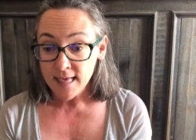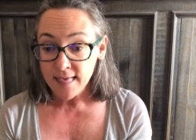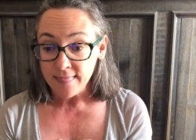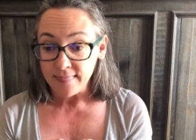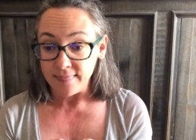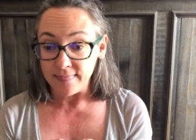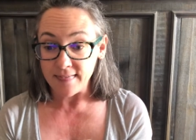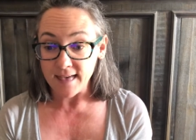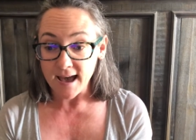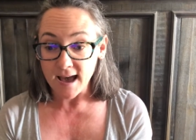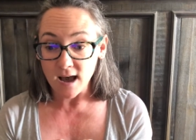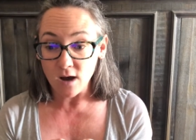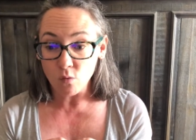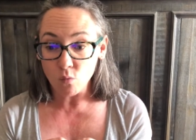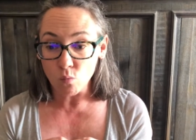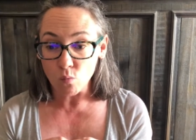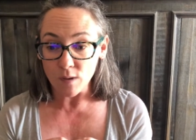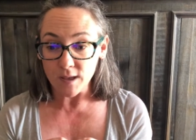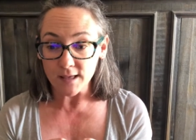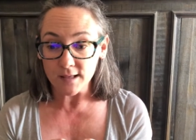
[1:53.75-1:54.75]
that
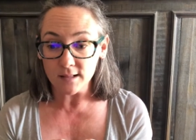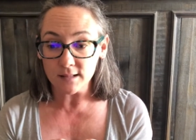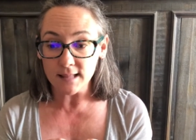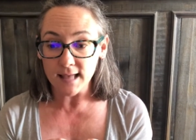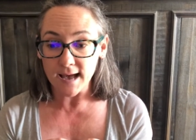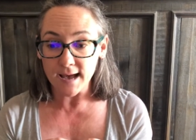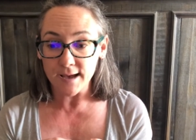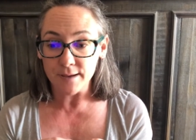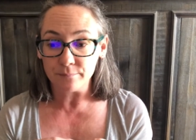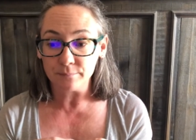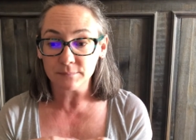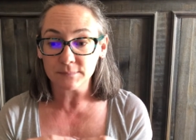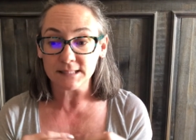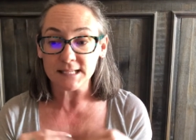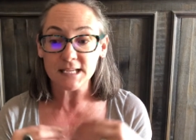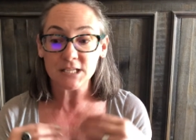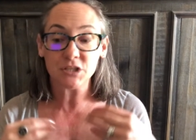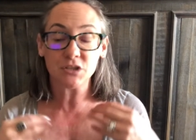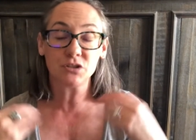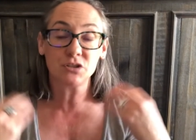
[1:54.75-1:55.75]
will um,
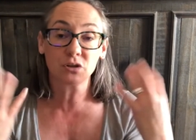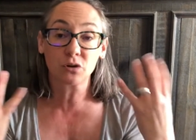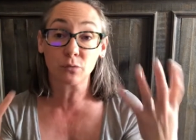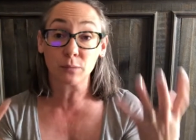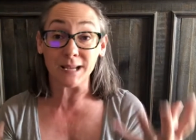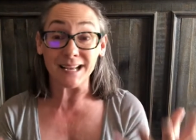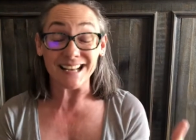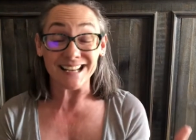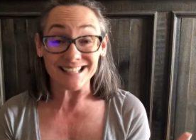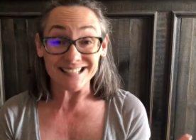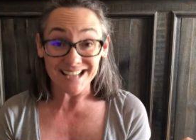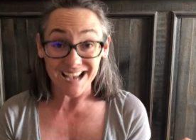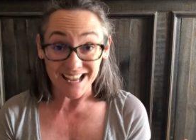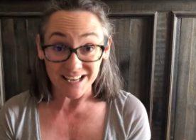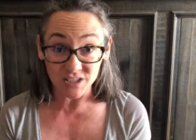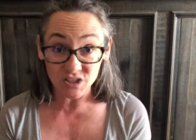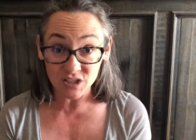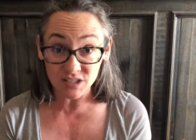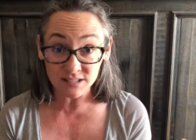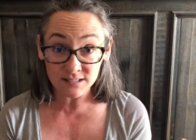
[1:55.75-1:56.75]
lead you to create
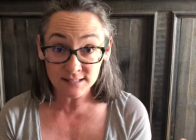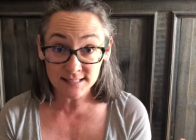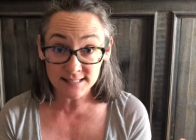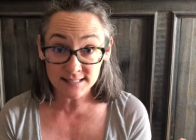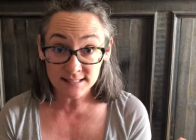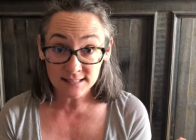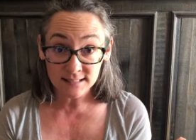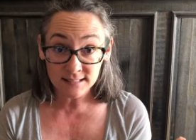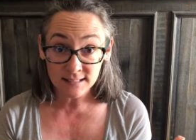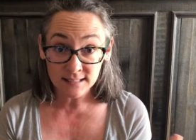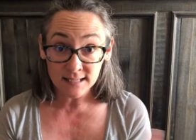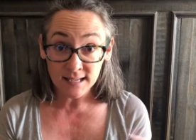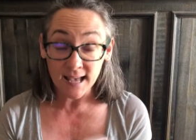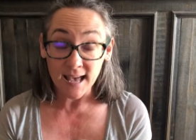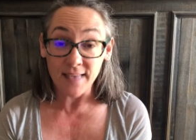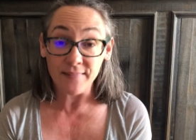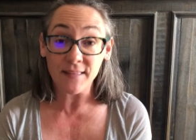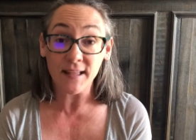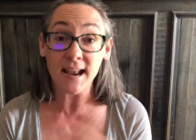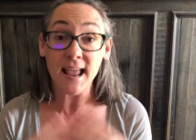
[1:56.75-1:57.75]
intentions
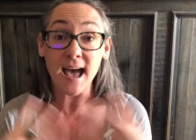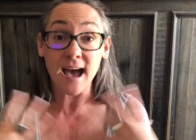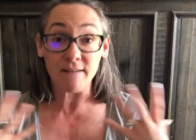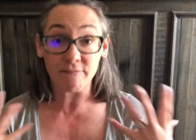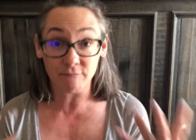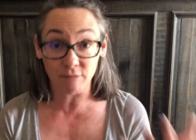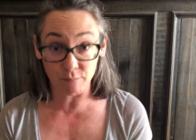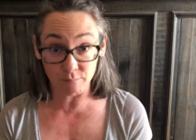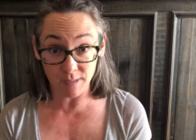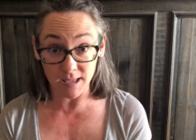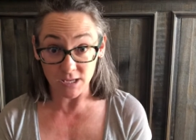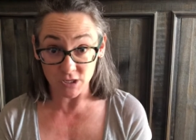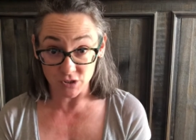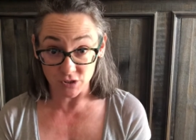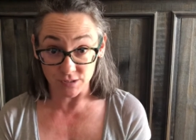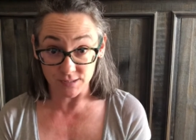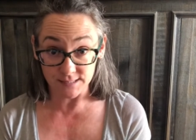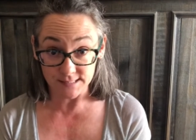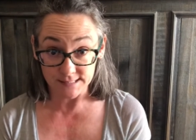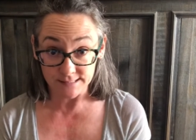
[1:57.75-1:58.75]
and then
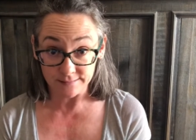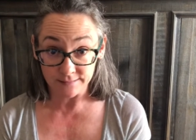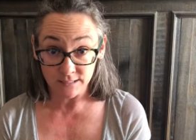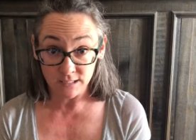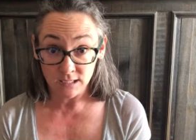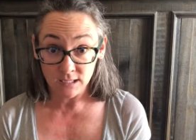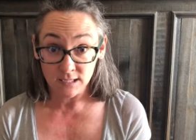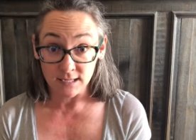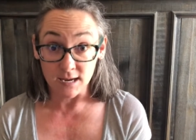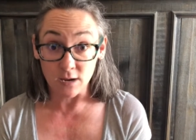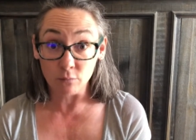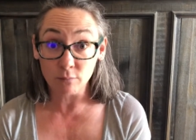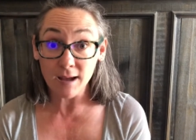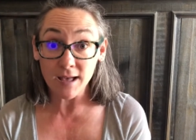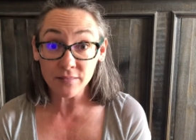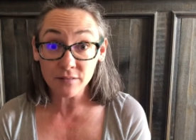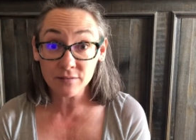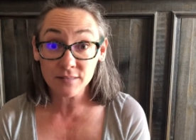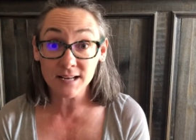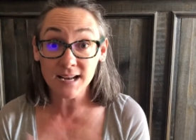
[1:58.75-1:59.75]
affirmations. Now,
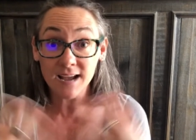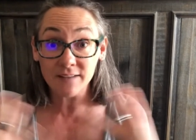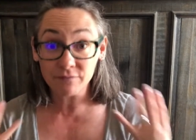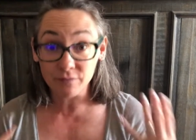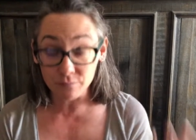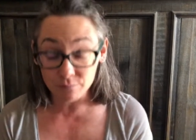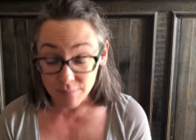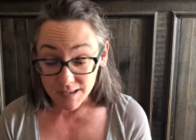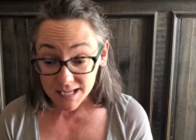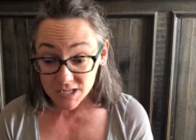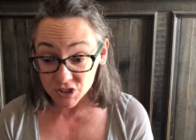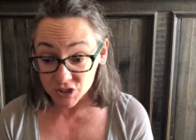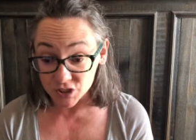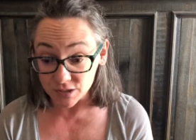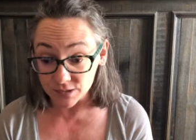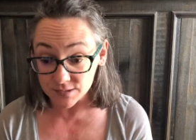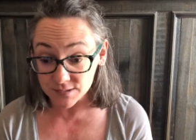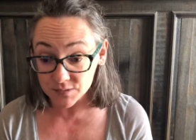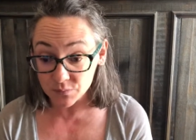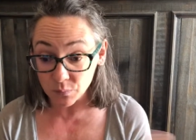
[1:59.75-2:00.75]
rather than
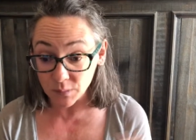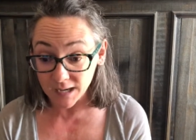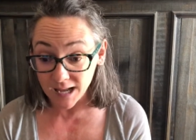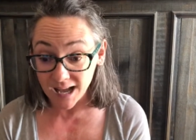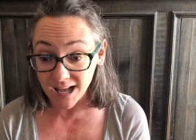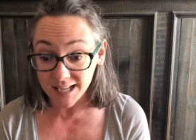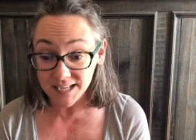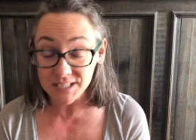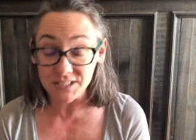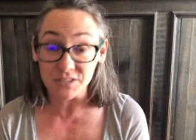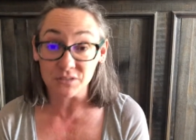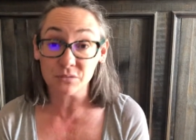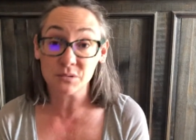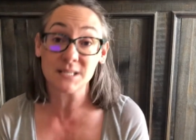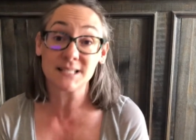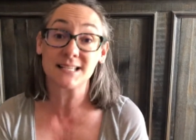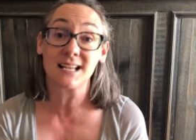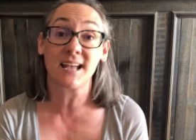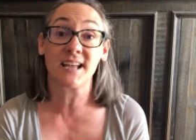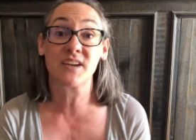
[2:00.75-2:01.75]
affirmations, what I do
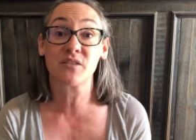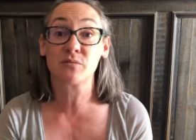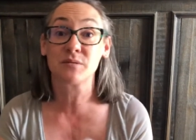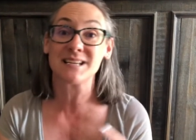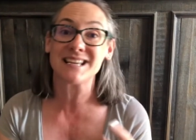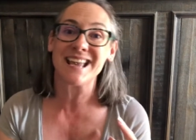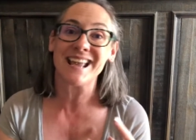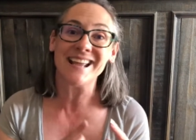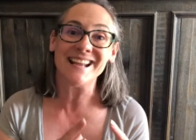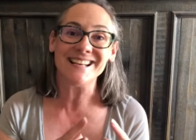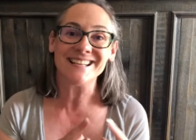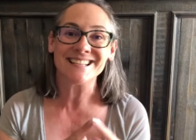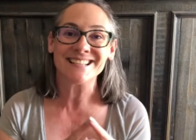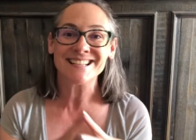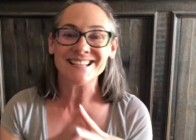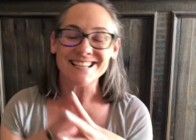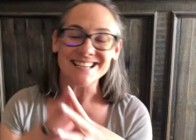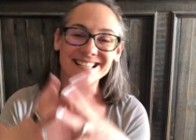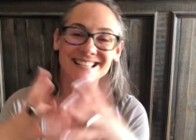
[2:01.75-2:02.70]
is I create a